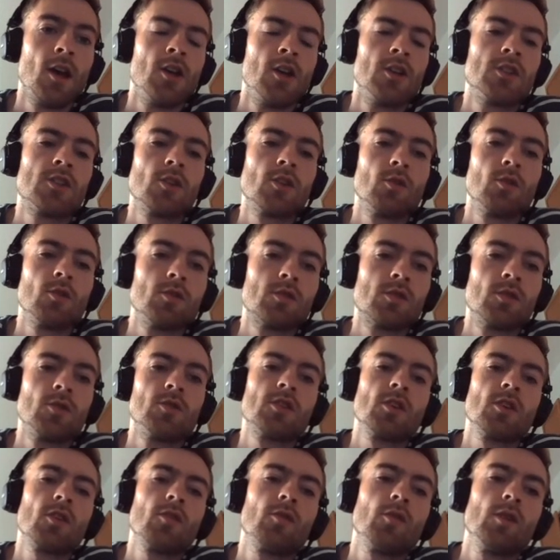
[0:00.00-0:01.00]
So
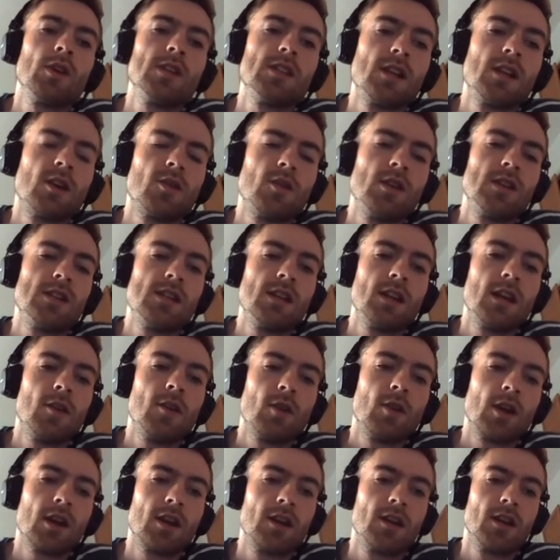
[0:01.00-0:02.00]
software is increasingly
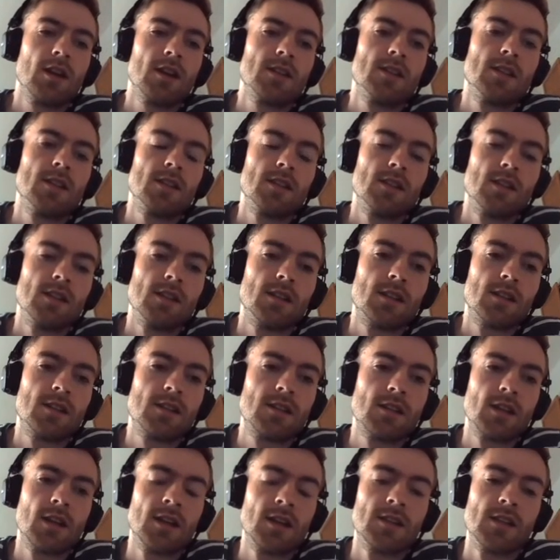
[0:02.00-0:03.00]
recognized as
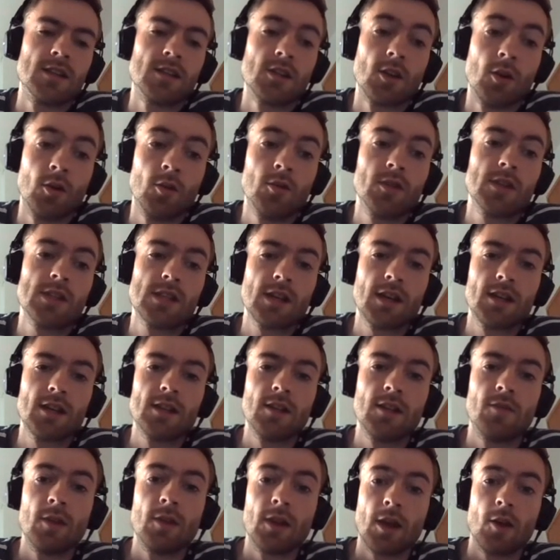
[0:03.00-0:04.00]
its own
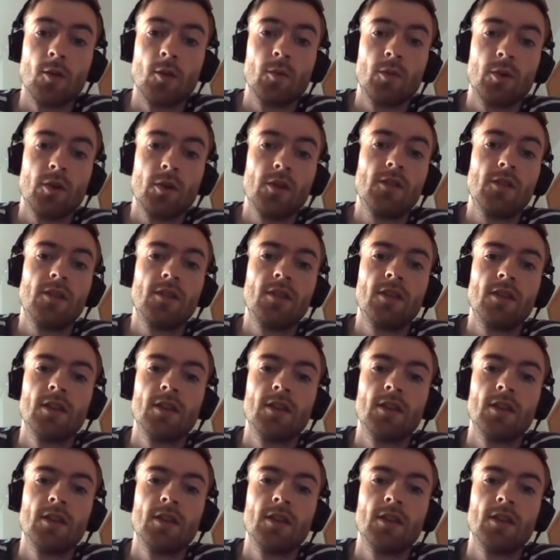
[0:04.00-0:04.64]
scientific output,